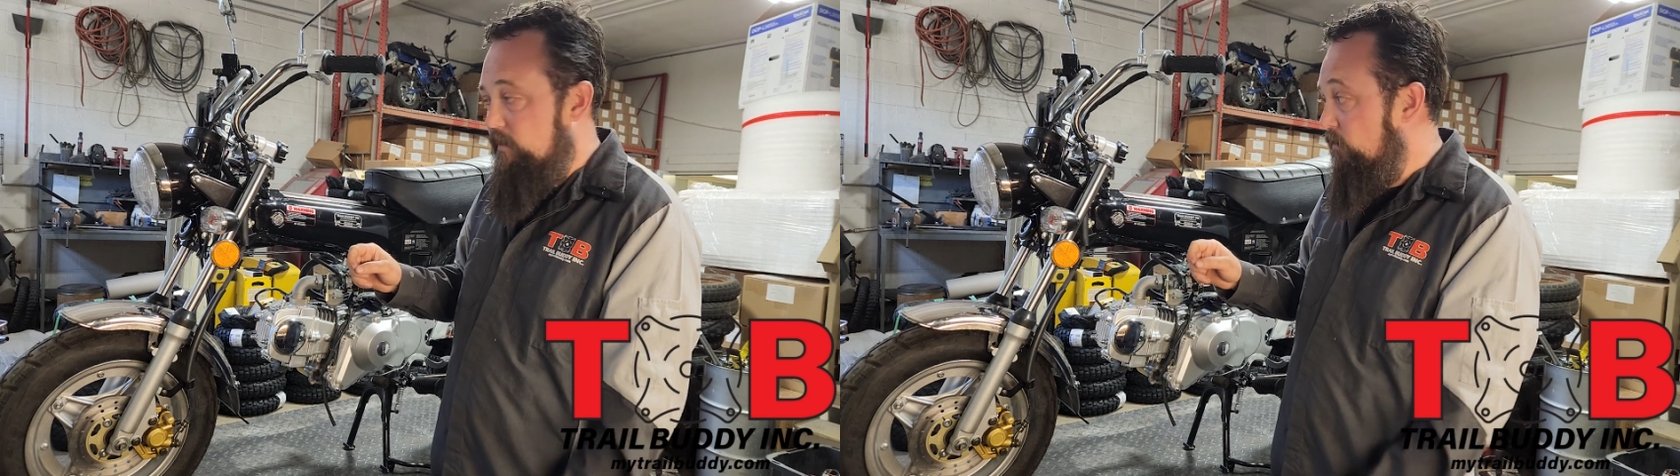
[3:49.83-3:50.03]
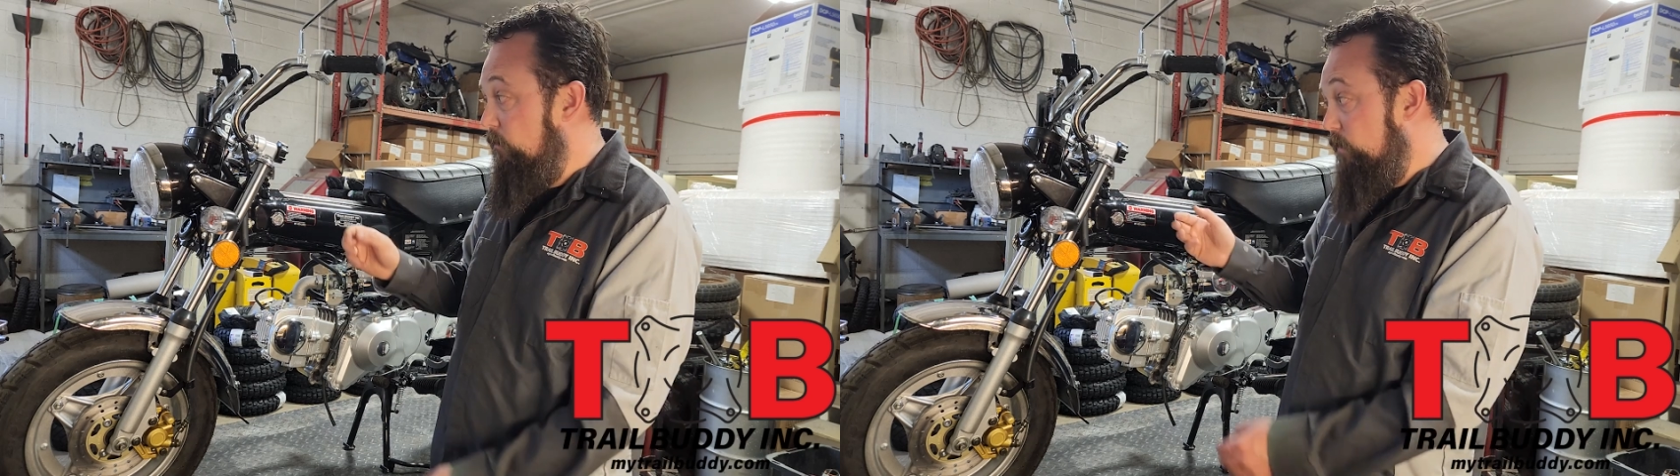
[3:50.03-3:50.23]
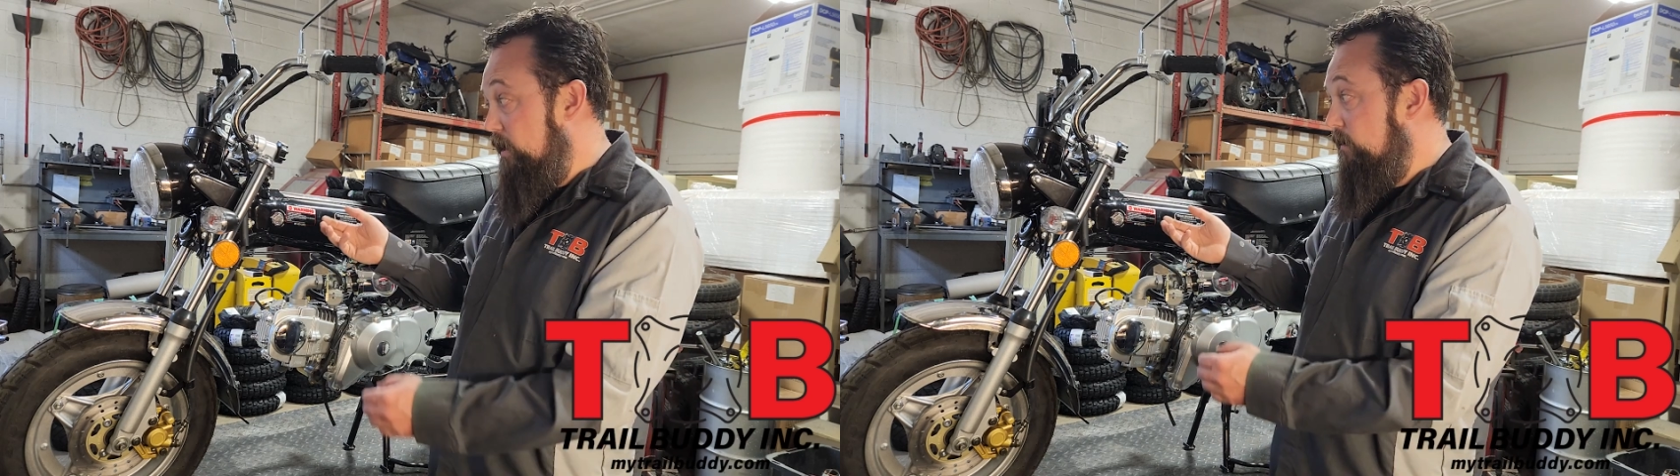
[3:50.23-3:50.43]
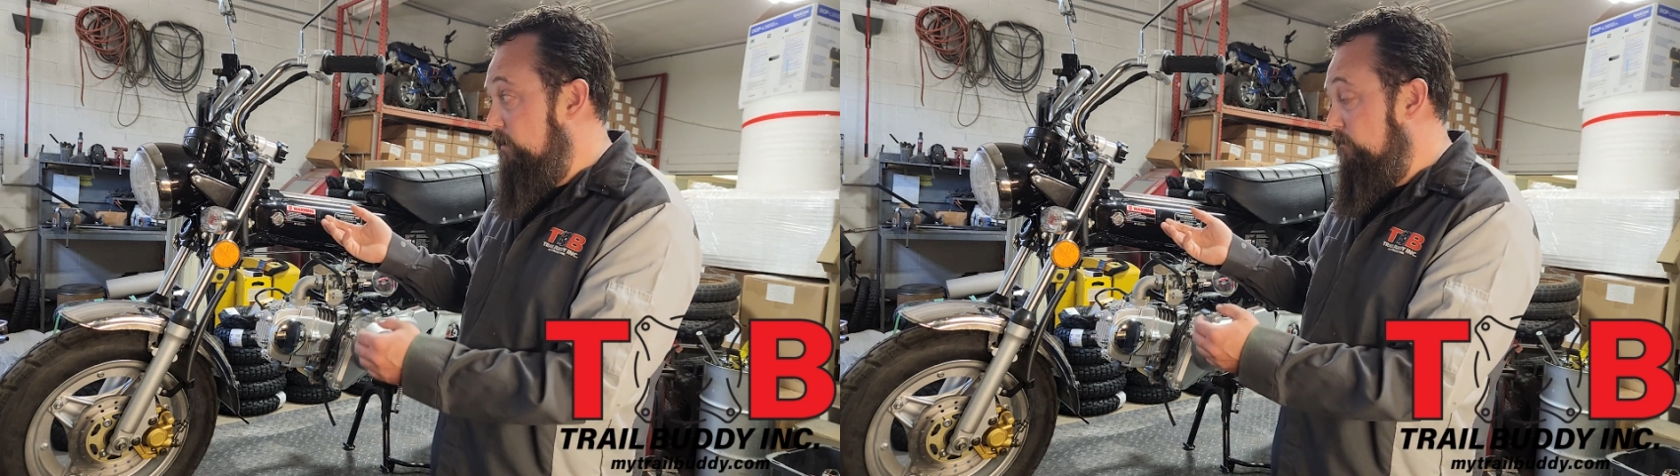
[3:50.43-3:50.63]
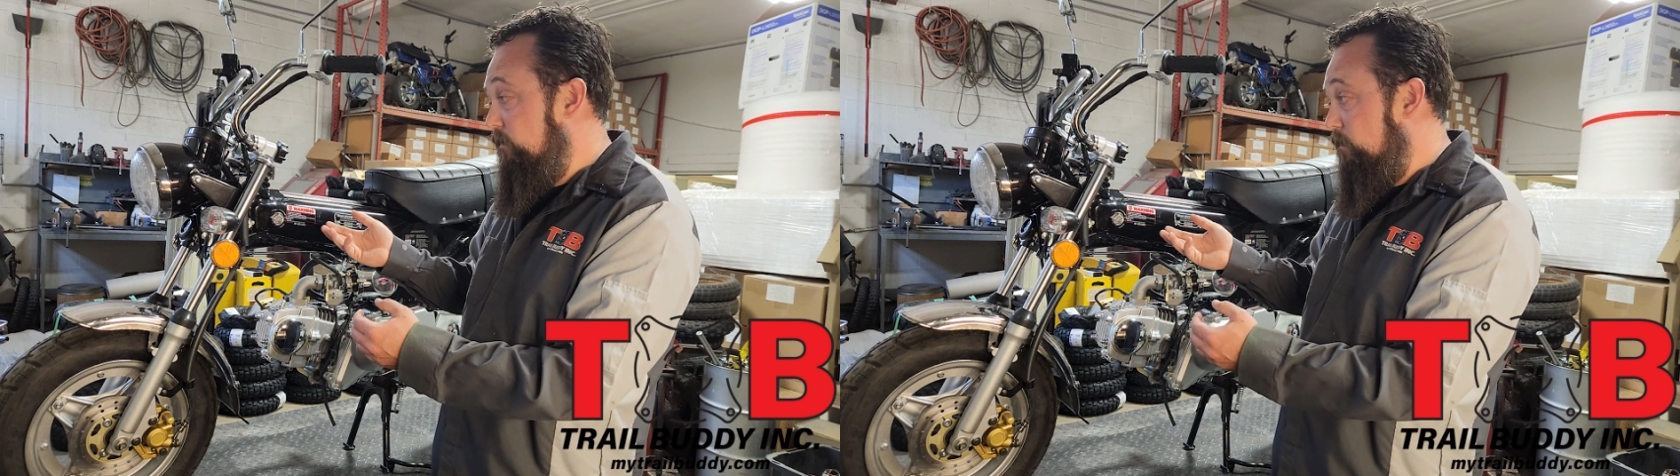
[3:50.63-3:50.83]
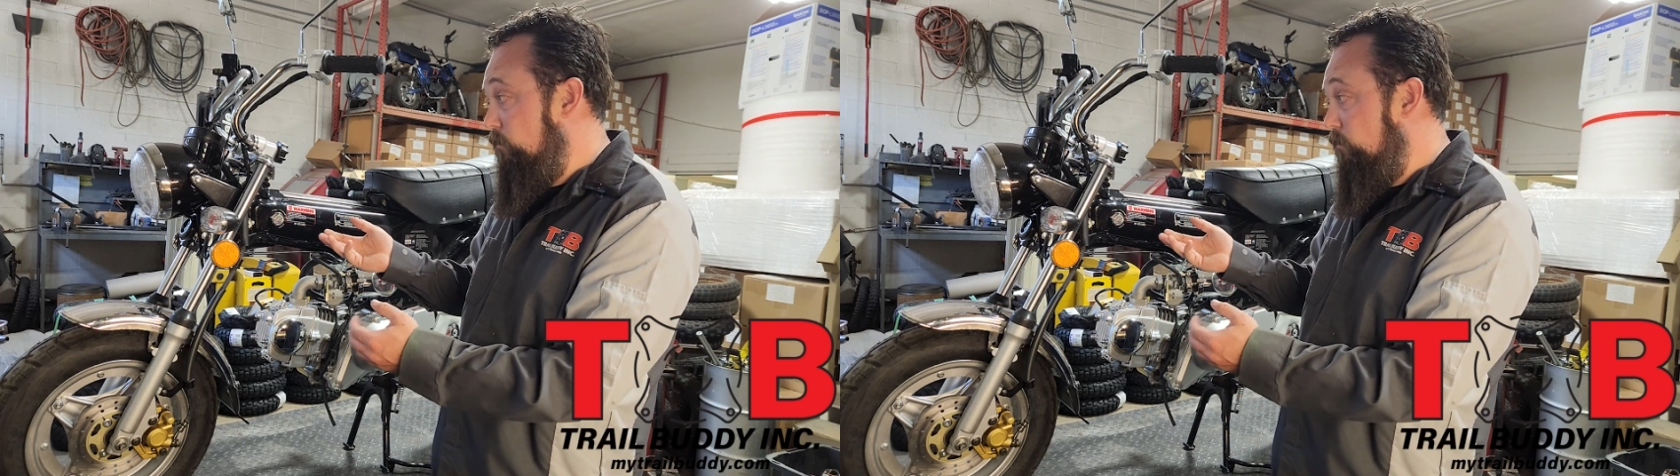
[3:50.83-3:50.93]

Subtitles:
That'll make it even look